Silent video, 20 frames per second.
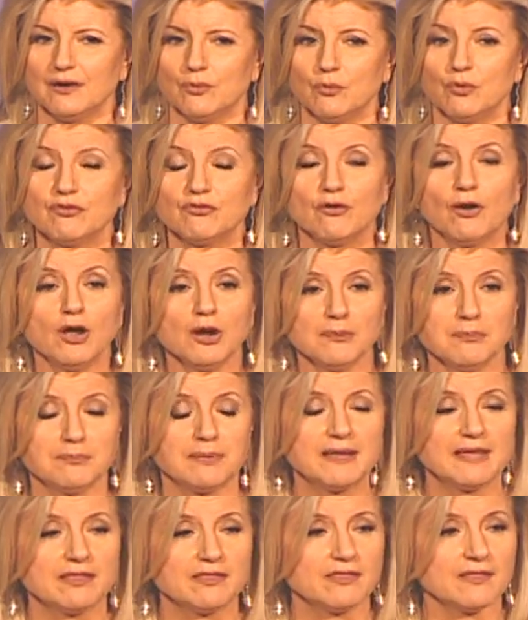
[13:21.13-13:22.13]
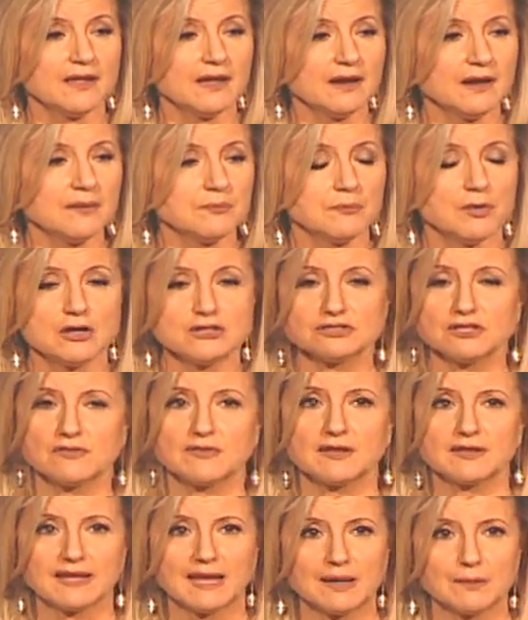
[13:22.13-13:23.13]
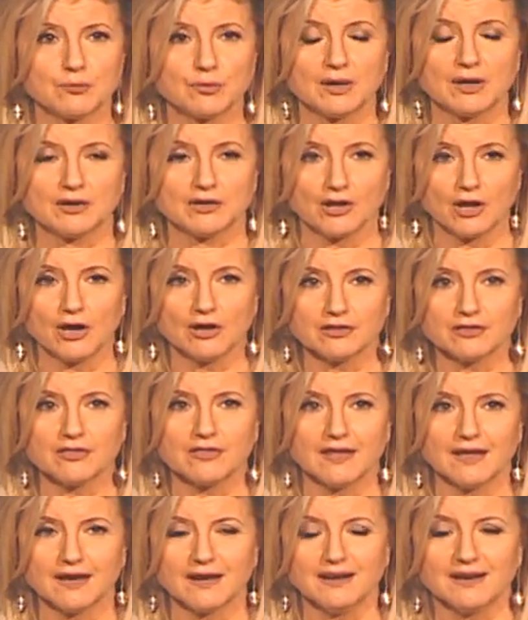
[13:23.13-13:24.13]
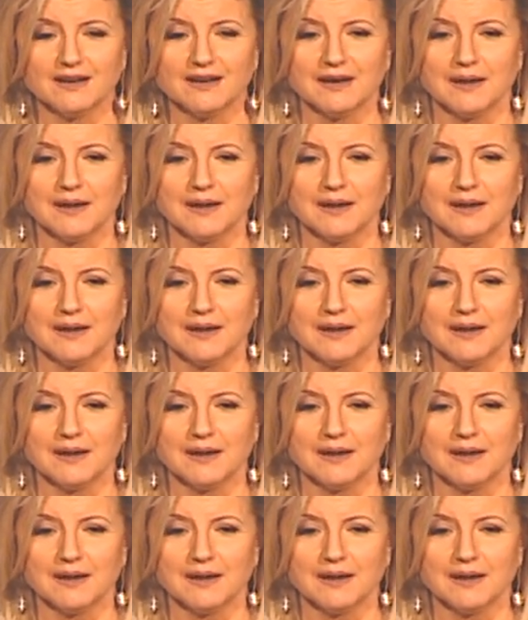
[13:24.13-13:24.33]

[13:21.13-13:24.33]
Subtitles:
We've all been there. Most of the time we are not there.